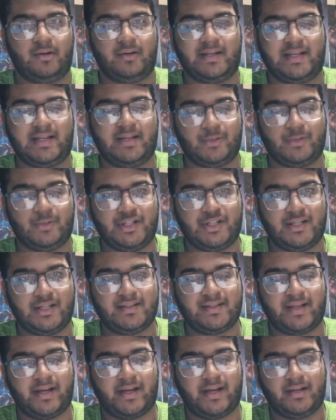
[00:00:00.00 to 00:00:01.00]
which
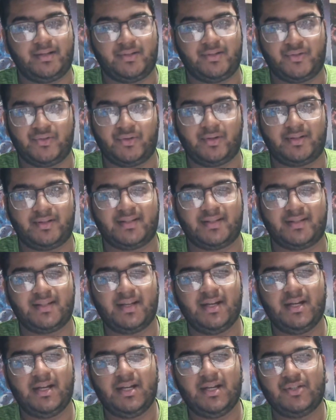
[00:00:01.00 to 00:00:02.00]
is Distortus.
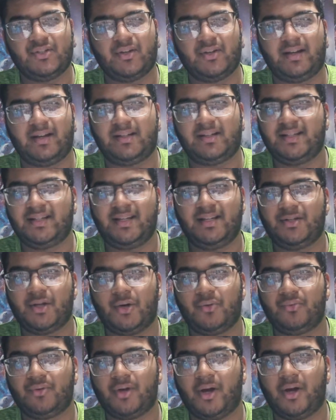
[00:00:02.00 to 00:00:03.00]
So I really
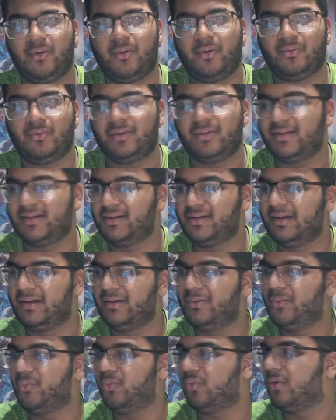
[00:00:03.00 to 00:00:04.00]
don't know
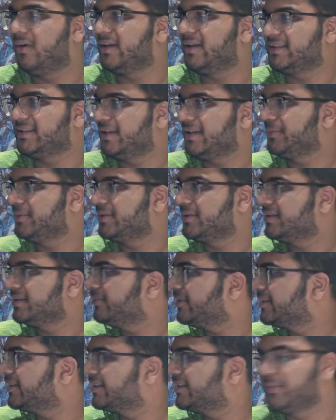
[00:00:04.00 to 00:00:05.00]
what they were
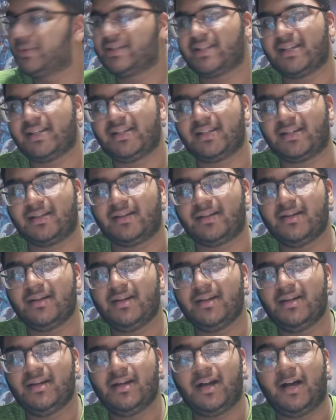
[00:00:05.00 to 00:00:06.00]
thinking.
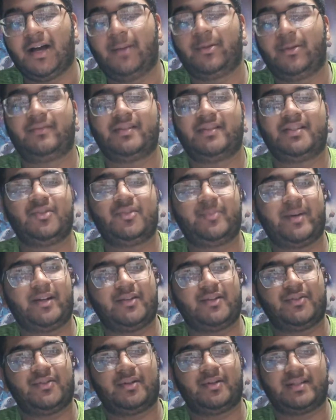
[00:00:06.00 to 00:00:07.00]
I mean, obviously
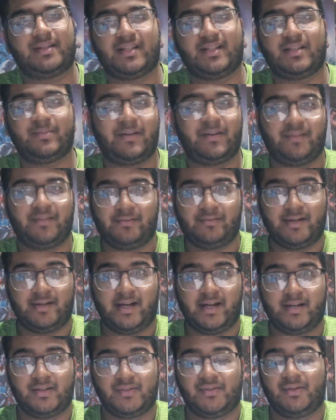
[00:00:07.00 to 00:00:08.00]
Spinosaurus is my favorite
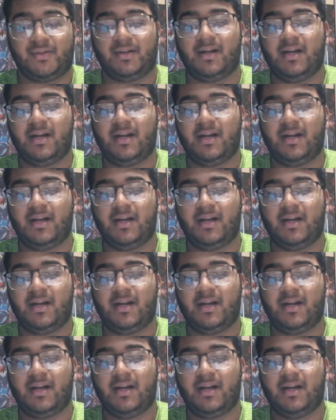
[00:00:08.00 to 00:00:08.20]
dinosaur,